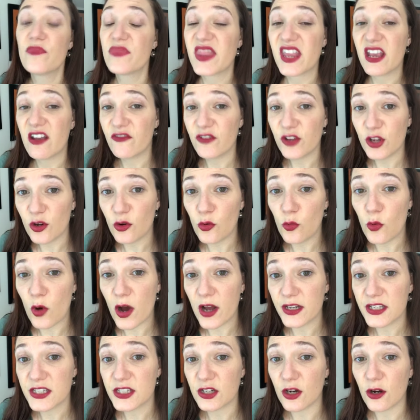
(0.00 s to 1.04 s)
If you want
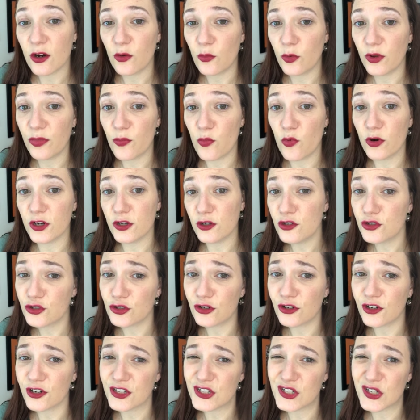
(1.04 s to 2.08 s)
to start with more neutral
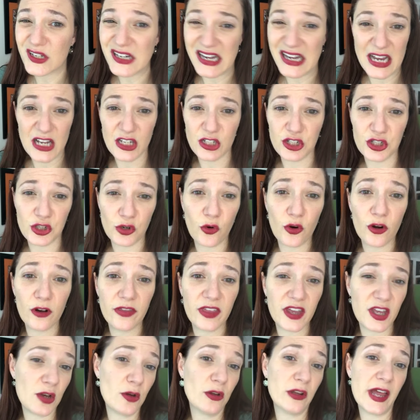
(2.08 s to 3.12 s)
because you're not sure that
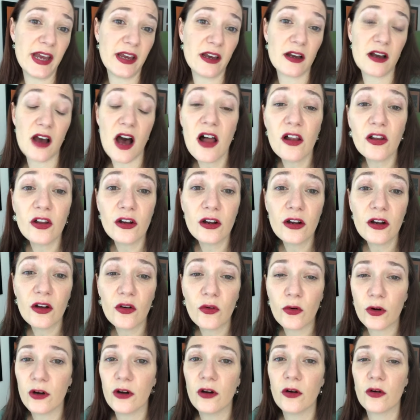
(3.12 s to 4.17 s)
you'll like a color
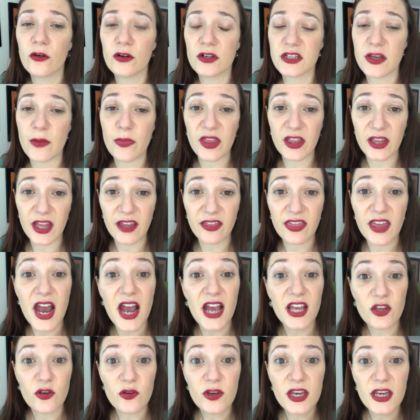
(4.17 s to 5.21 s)
or something like
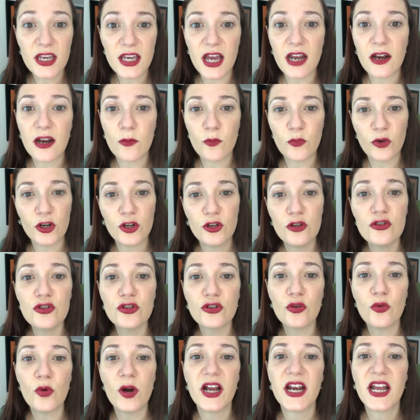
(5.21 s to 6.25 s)
that, you can get a more neutral
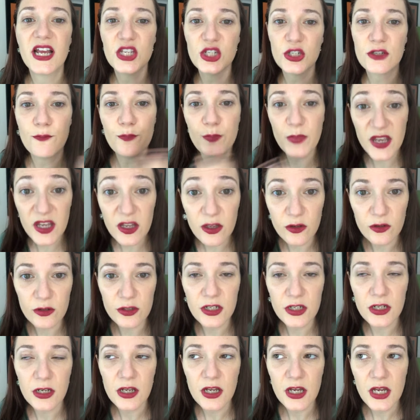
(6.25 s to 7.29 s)
one and just build
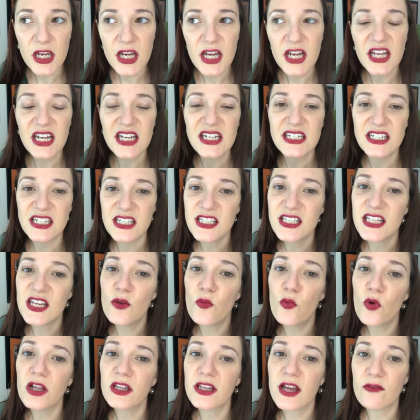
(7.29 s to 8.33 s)
to see
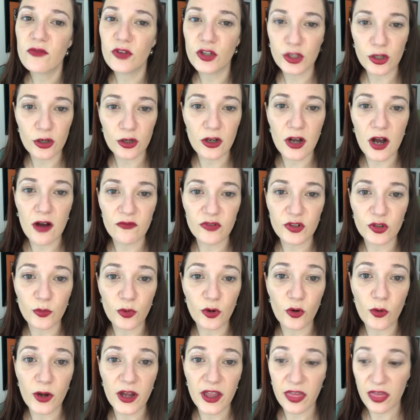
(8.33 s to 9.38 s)
what level you're comfortable
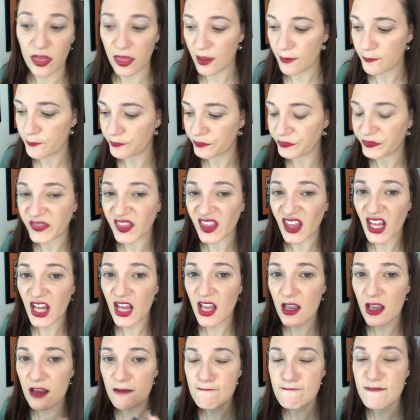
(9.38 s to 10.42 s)
with.
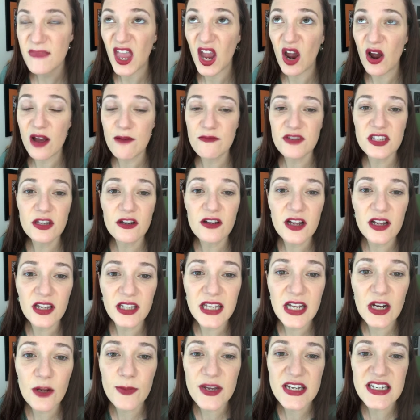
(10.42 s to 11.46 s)
So I'm still a
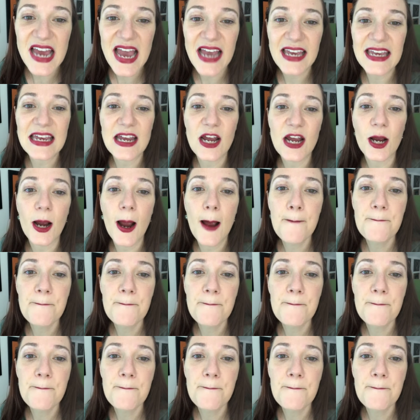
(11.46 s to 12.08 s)
little bit tacky here.